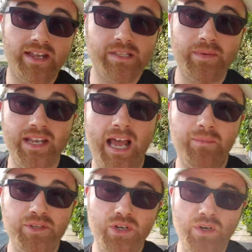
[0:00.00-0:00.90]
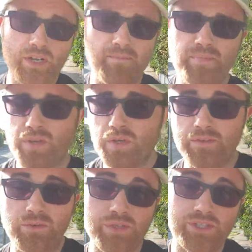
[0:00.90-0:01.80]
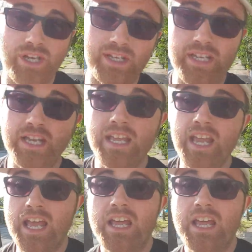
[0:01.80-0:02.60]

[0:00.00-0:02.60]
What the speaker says: It's been absolutely beautiful, sunny,